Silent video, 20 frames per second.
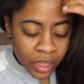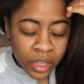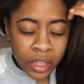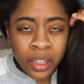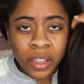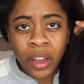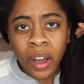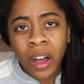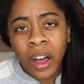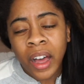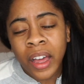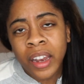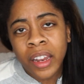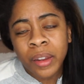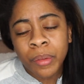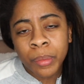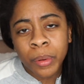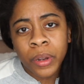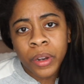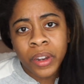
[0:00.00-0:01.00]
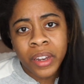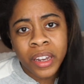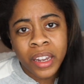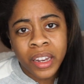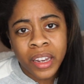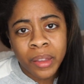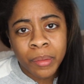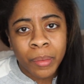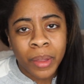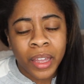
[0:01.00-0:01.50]
Y'all, I didn't put on
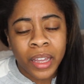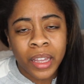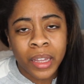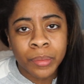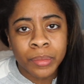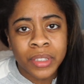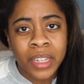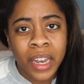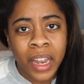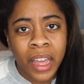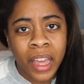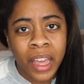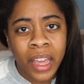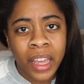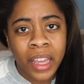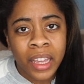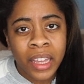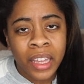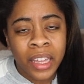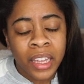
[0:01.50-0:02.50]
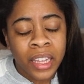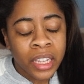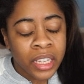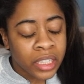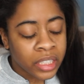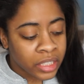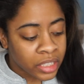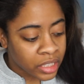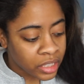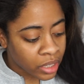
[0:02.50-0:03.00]
any makeup today,
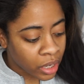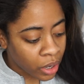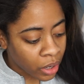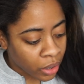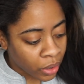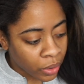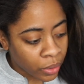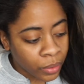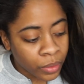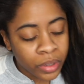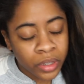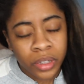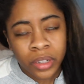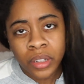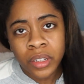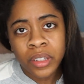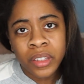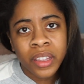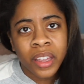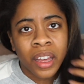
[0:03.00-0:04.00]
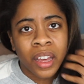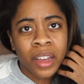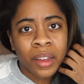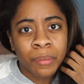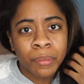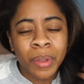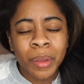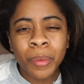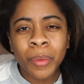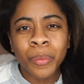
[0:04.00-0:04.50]
so yeah.
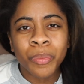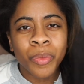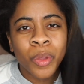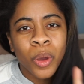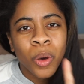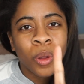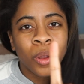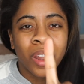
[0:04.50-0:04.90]
Maybe, hold